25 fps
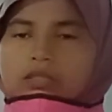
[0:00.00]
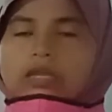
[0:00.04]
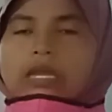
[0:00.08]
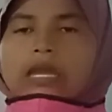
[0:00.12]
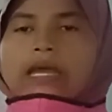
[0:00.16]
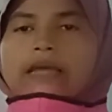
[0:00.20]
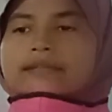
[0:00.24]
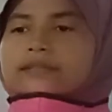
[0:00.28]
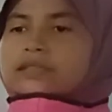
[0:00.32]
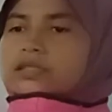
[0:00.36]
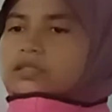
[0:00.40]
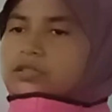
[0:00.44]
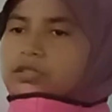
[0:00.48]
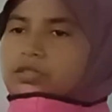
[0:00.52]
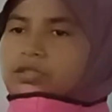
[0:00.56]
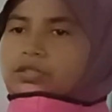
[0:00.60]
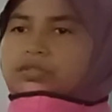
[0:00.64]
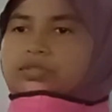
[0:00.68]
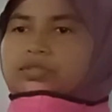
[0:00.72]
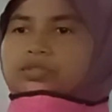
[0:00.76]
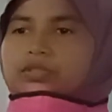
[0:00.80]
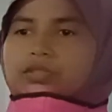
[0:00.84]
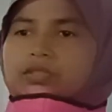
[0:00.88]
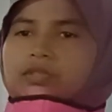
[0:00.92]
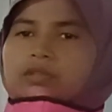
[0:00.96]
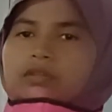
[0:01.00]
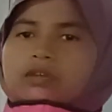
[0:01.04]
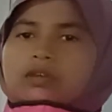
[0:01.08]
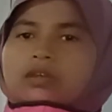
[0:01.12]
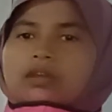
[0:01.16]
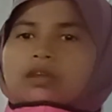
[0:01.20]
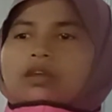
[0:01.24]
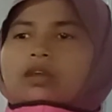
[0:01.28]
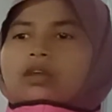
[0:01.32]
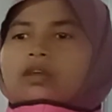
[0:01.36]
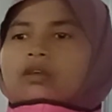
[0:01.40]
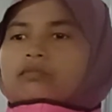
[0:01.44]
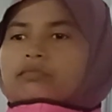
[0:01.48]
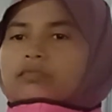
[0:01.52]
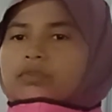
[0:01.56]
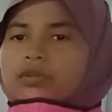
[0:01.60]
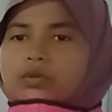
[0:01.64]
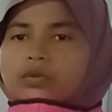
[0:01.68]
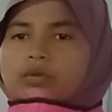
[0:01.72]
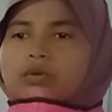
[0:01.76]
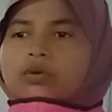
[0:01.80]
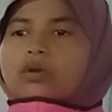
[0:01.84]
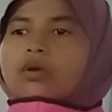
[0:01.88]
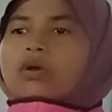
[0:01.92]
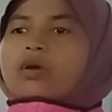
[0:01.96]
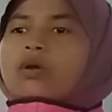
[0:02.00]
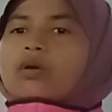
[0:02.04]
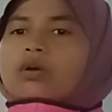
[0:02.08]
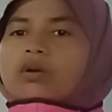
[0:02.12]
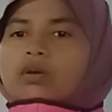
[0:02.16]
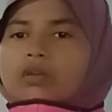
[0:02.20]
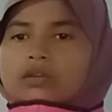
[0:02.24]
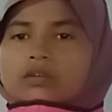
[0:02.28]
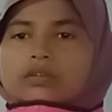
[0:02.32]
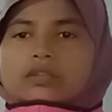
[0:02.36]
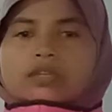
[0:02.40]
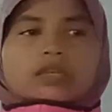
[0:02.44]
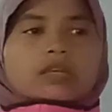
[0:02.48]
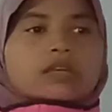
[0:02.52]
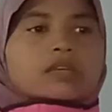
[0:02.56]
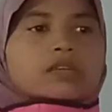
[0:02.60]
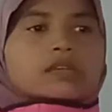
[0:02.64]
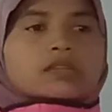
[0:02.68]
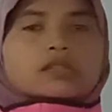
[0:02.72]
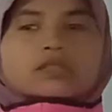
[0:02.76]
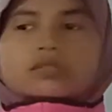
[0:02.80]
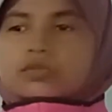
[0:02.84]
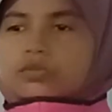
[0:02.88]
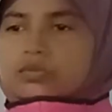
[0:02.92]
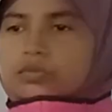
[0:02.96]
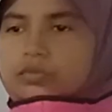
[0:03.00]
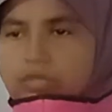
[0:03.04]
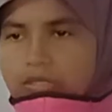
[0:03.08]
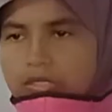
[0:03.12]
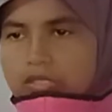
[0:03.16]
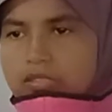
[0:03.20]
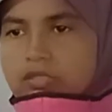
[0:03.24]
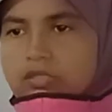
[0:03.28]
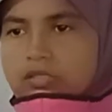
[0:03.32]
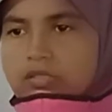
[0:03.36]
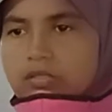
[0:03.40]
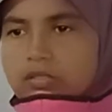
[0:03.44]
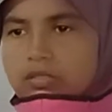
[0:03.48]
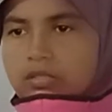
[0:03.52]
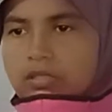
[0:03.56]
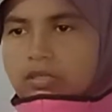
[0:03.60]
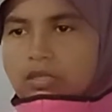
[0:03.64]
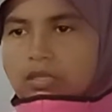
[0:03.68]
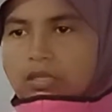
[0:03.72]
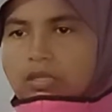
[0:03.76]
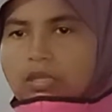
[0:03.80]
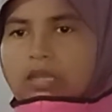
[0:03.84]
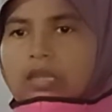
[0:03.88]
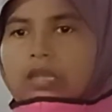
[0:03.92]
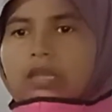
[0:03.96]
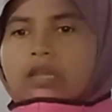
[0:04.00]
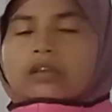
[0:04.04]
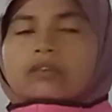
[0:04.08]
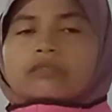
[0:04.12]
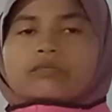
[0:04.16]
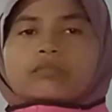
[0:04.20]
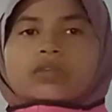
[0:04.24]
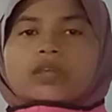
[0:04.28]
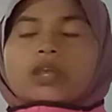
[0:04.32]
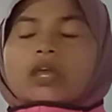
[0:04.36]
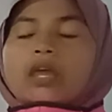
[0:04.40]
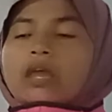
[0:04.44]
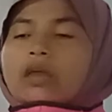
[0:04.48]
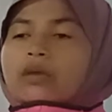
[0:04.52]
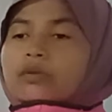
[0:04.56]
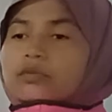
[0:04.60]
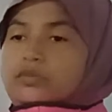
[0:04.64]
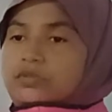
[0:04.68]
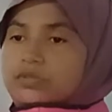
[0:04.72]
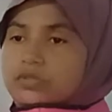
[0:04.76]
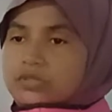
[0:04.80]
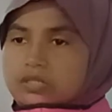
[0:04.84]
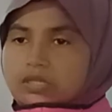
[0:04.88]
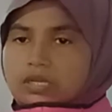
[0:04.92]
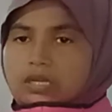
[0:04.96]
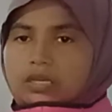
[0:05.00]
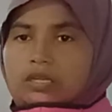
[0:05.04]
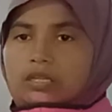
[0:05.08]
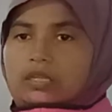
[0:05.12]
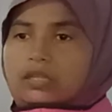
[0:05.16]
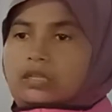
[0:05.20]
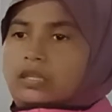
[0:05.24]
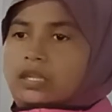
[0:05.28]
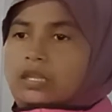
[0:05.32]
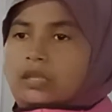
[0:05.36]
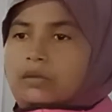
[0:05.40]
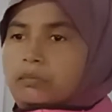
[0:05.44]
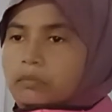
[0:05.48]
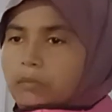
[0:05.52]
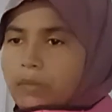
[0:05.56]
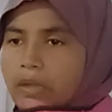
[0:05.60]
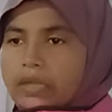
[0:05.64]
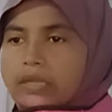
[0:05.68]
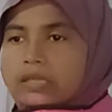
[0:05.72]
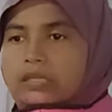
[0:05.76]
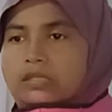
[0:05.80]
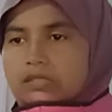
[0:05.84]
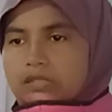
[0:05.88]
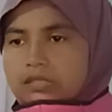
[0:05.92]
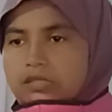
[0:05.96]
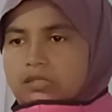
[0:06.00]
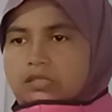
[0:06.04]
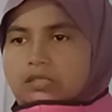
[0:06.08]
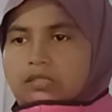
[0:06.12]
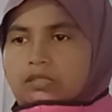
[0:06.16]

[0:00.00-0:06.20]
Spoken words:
As a teacher, we know all the students and we have to study their mind.